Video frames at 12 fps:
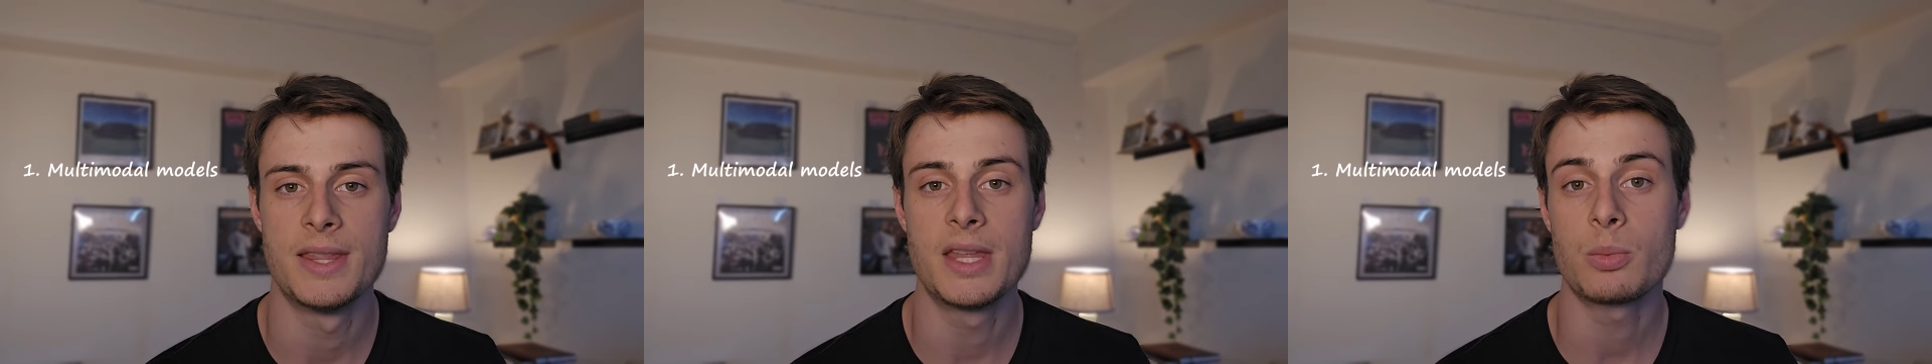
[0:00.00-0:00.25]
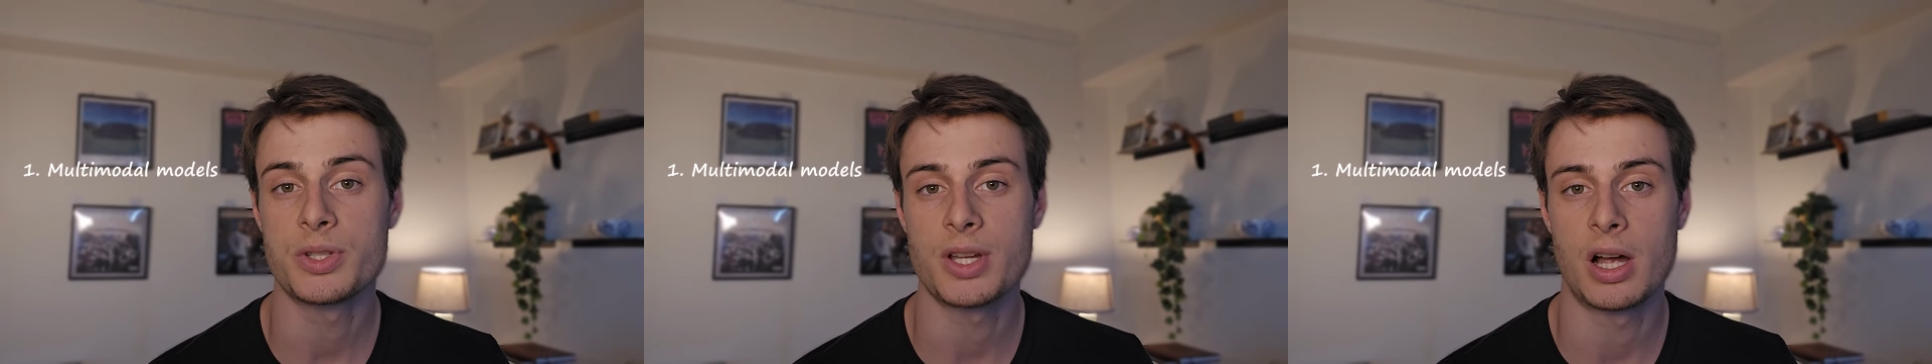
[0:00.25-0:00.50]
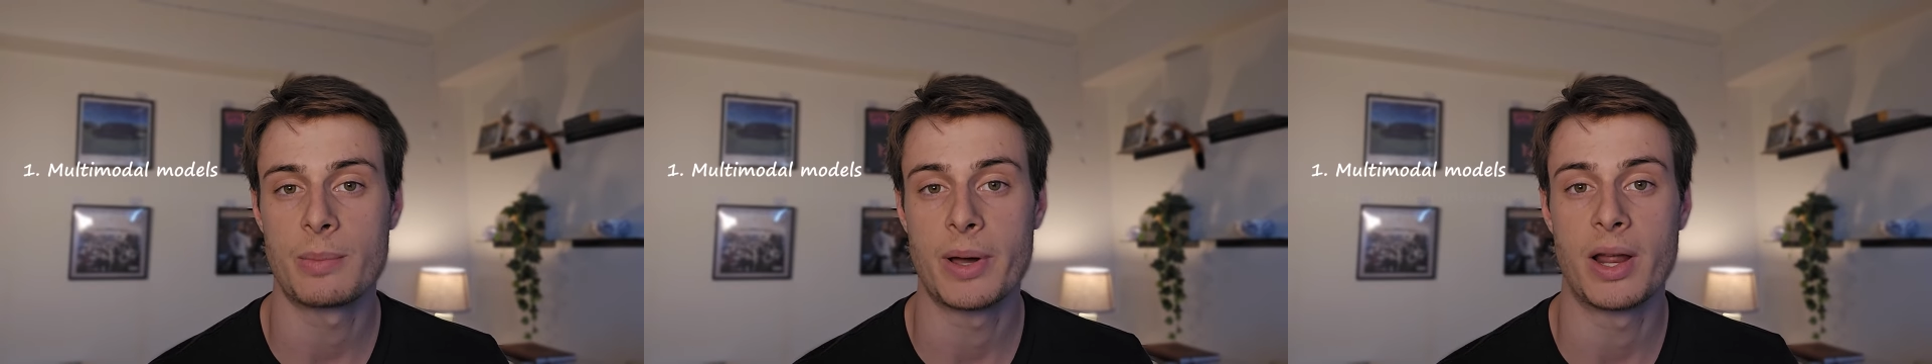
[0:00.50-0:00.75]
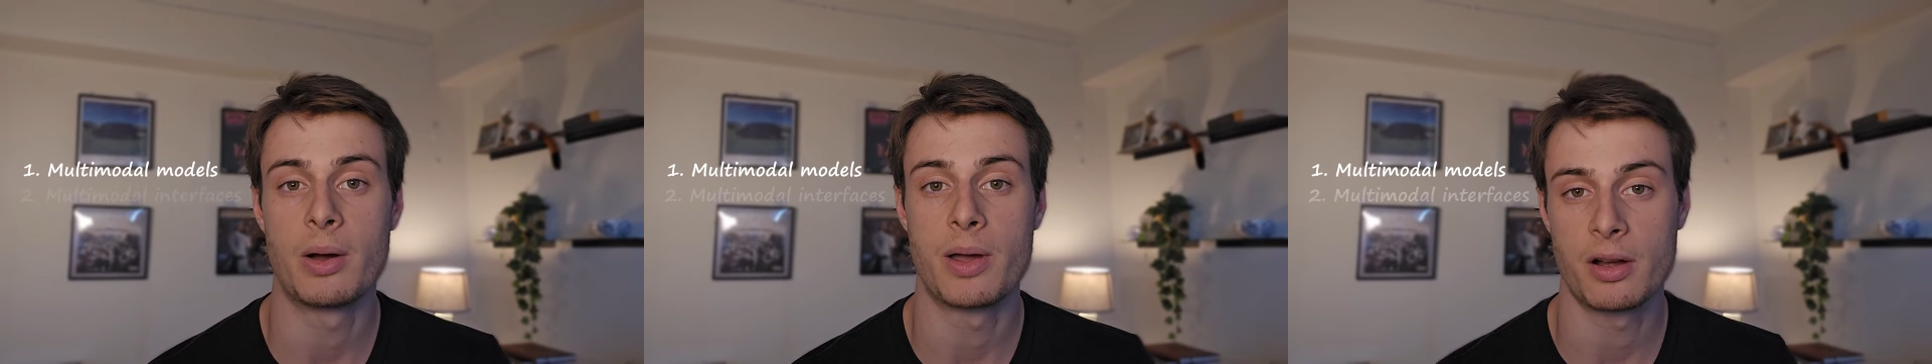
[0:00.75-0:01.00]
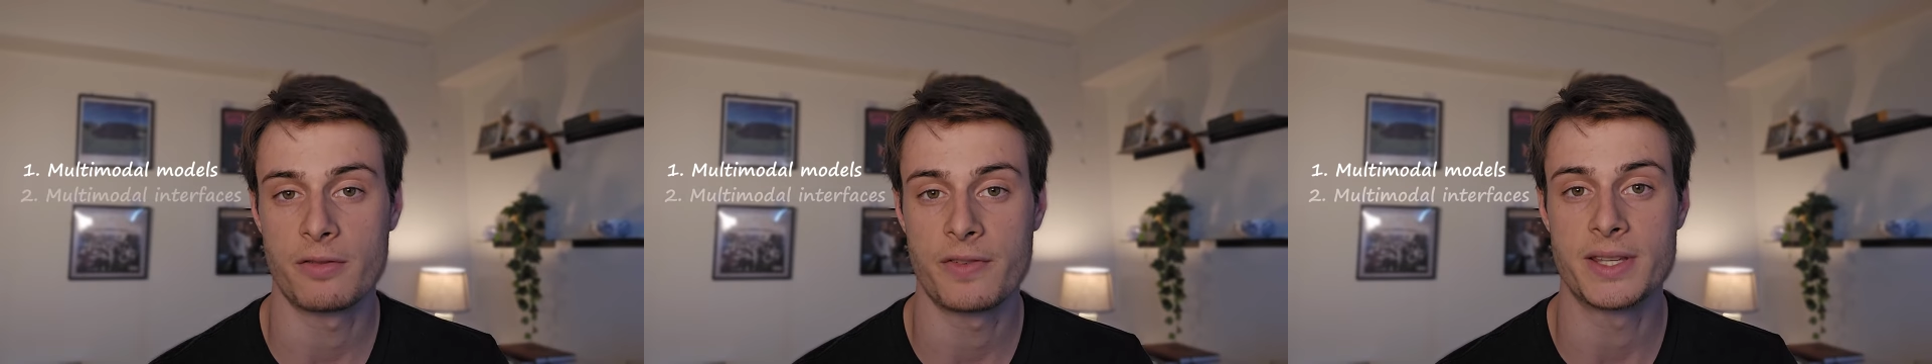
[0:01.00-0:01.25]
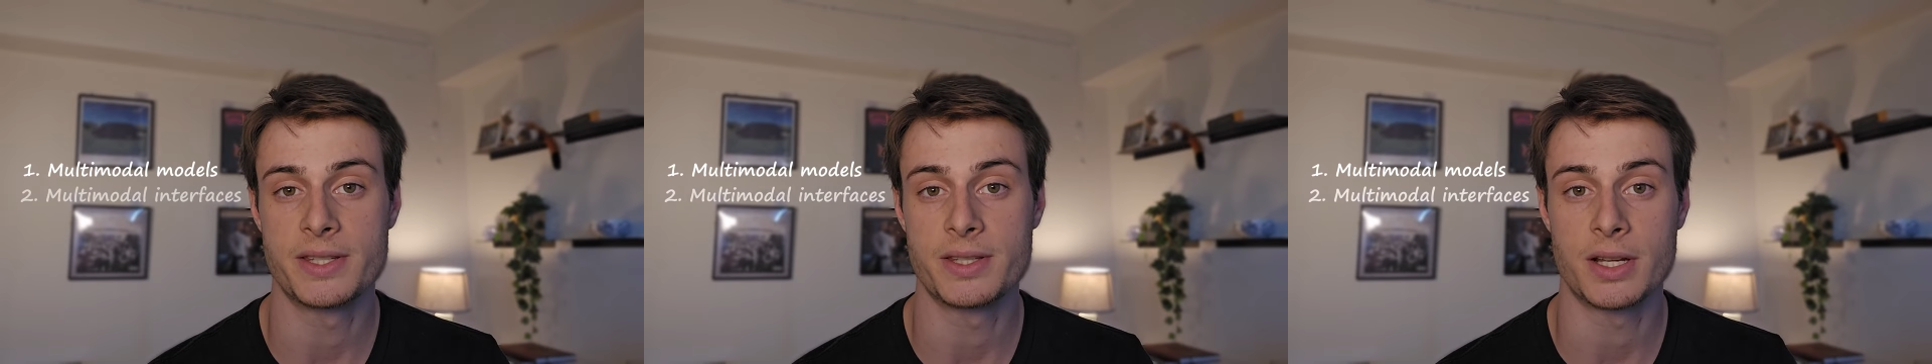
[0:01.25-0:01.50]
and then we'll talk about how
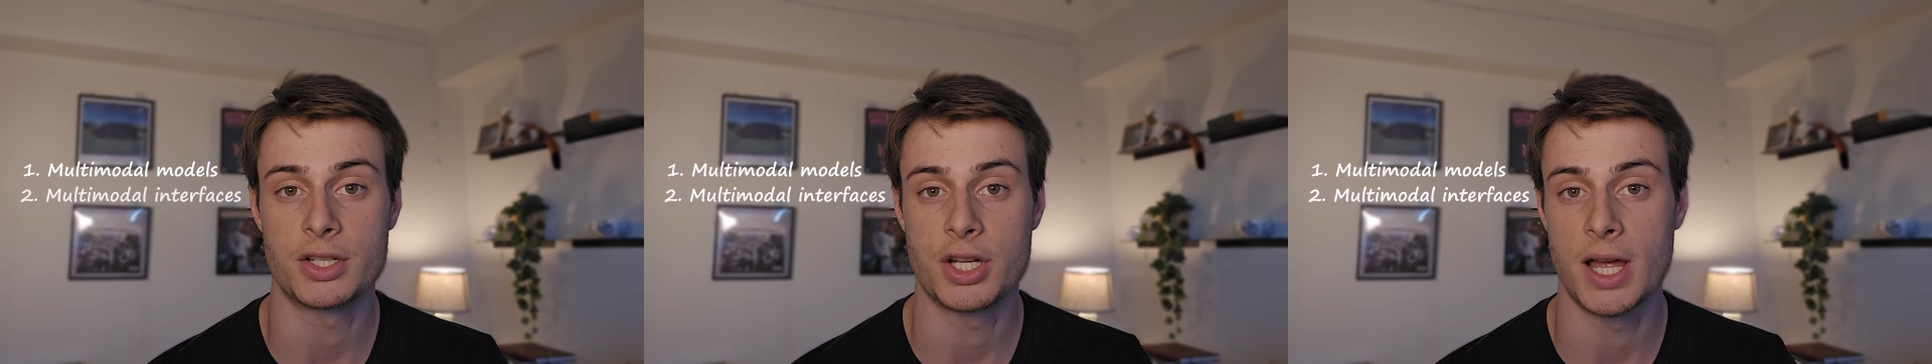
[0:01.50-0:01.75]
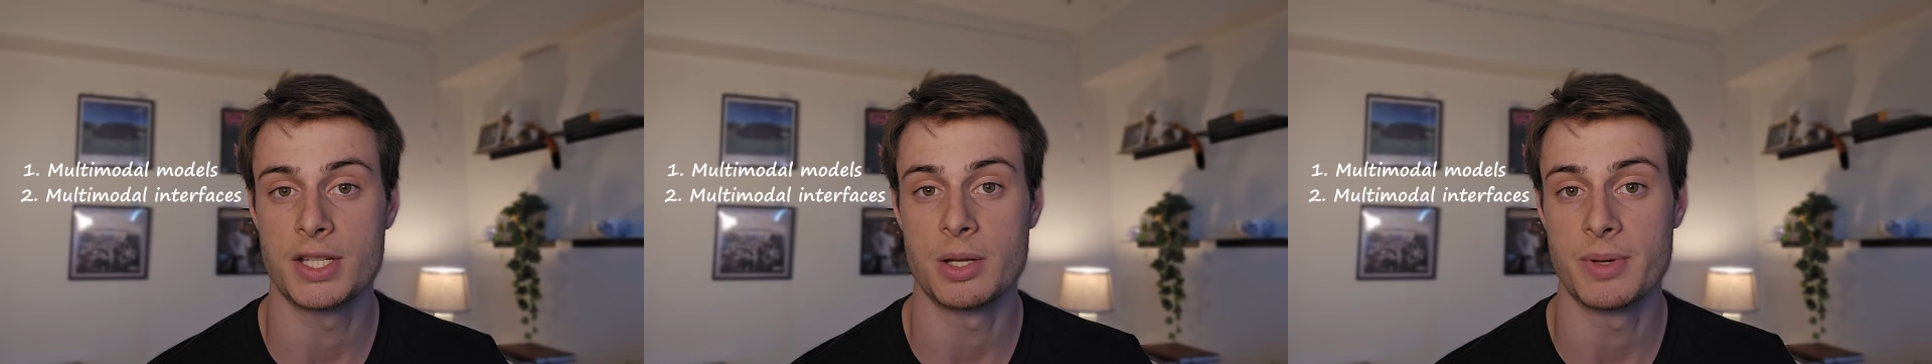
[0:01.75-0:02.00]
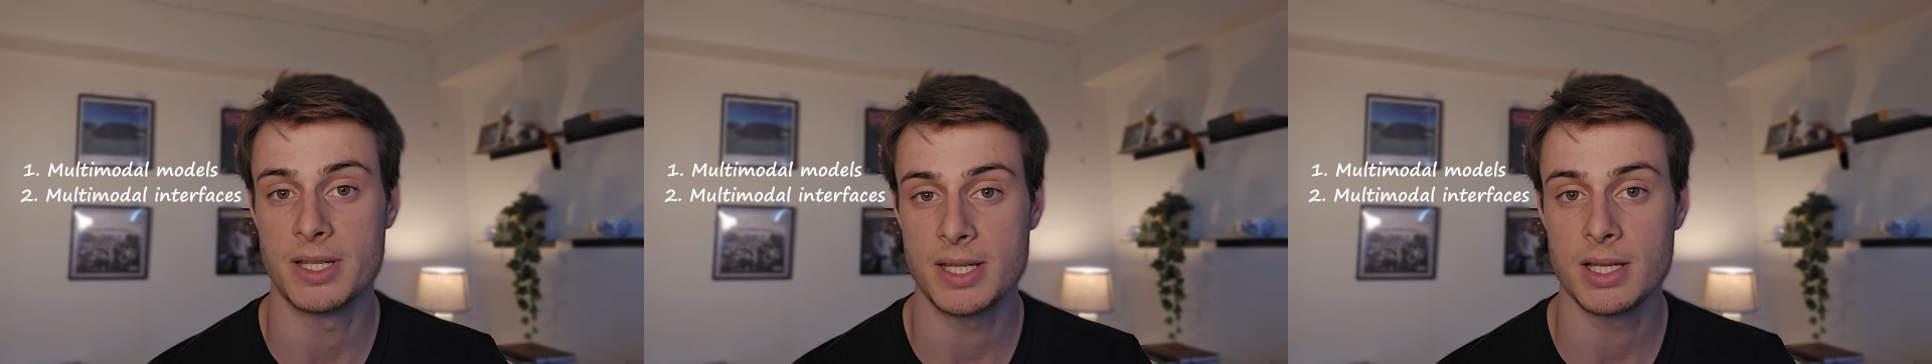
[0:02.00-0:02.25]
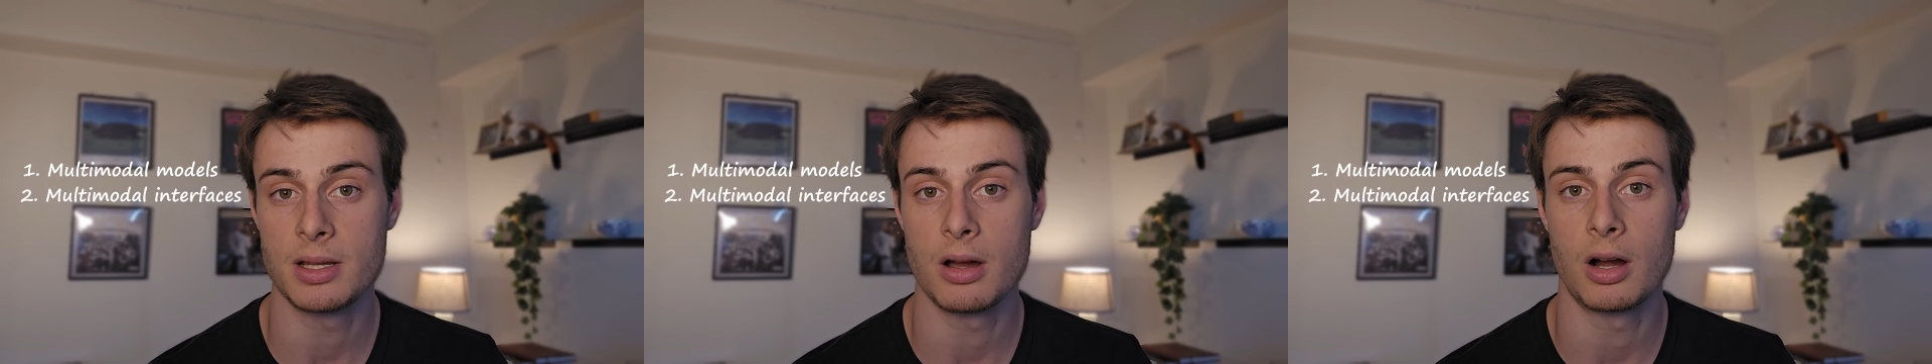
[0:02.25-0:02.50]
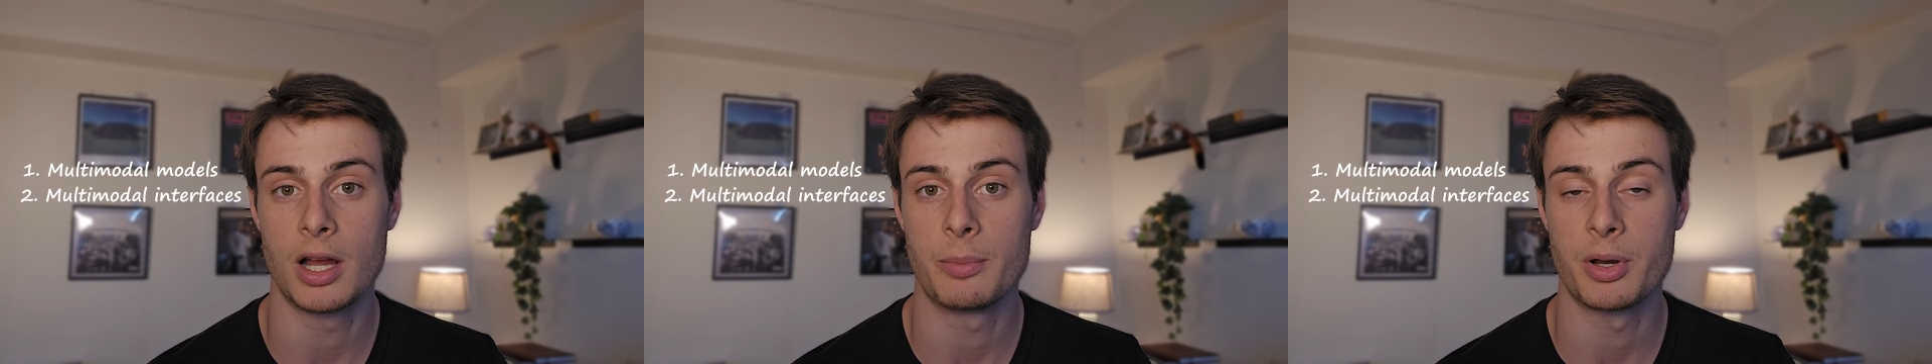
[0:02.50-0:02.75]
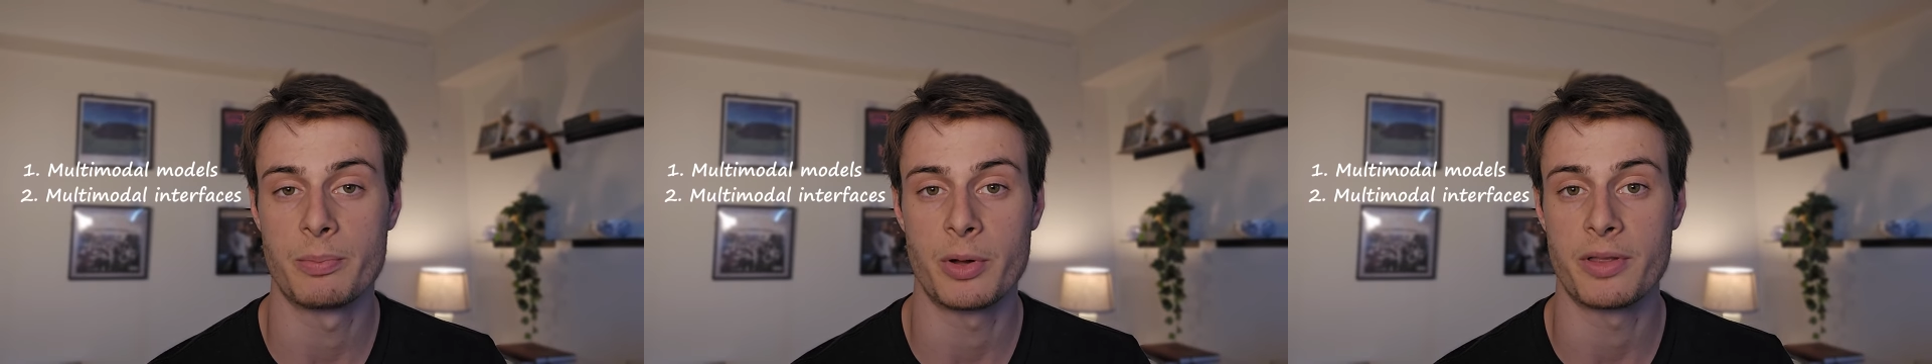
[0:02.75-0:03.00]
interfaces like ChatGPT are
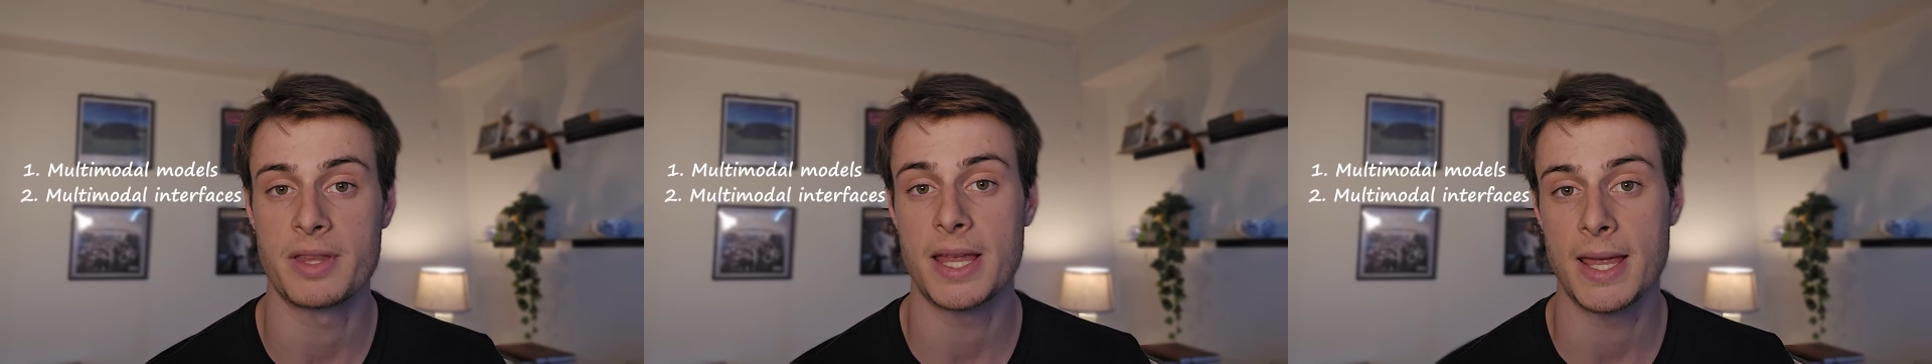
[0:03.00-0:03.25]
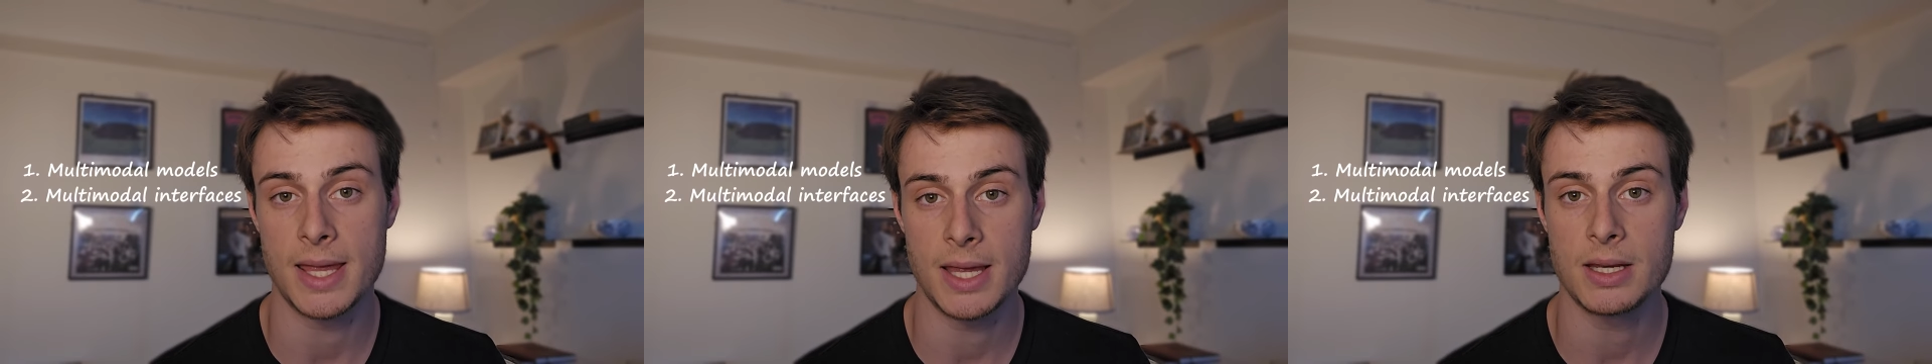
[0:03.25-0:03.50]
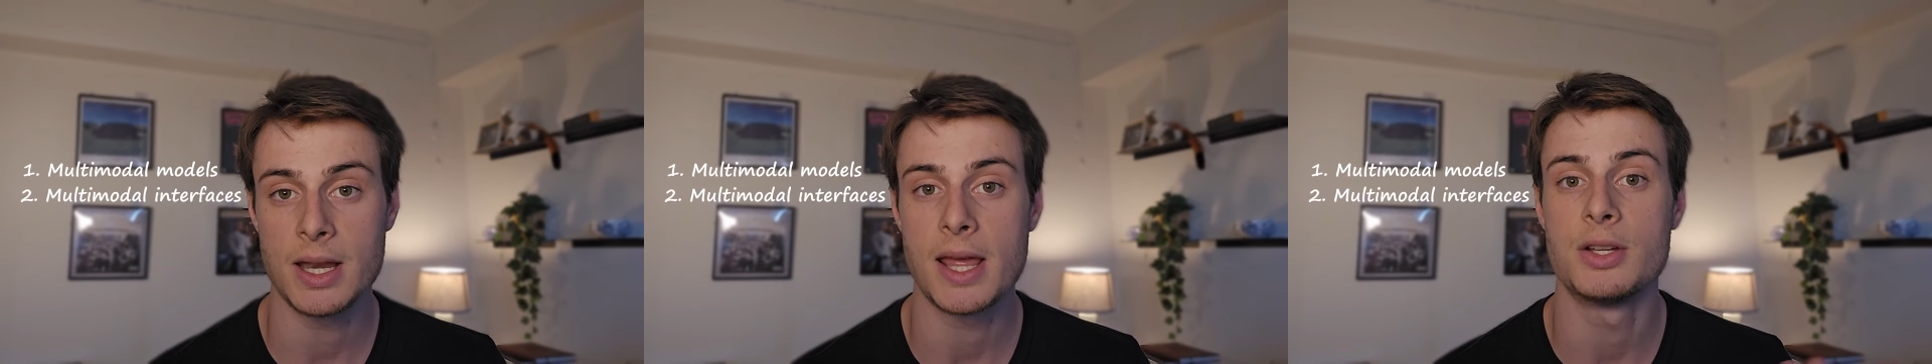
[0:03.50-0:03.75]
able to both take in